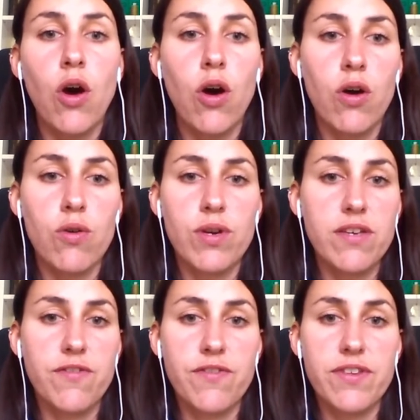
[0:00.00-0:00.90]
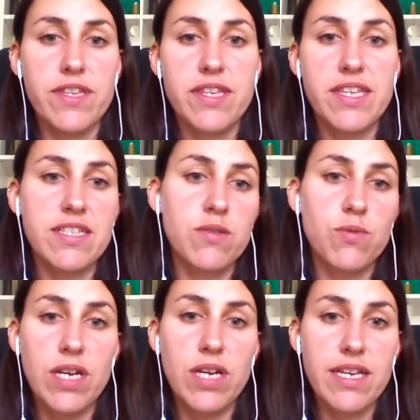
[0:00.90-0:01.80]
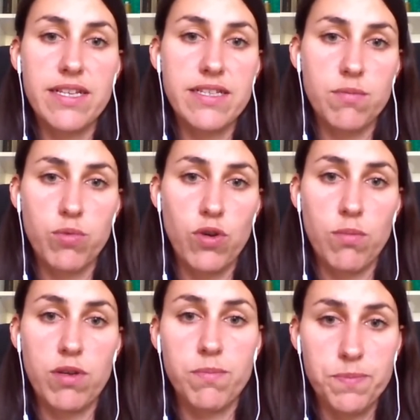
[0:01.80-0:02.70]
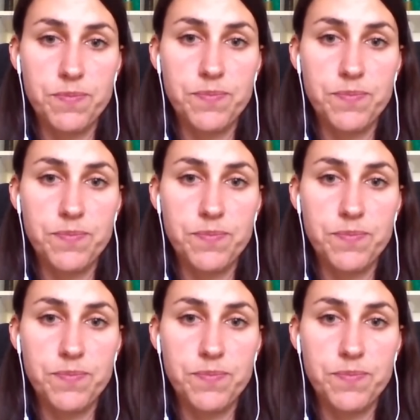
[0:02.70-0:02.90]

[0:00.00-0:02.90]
or if this really is a problem.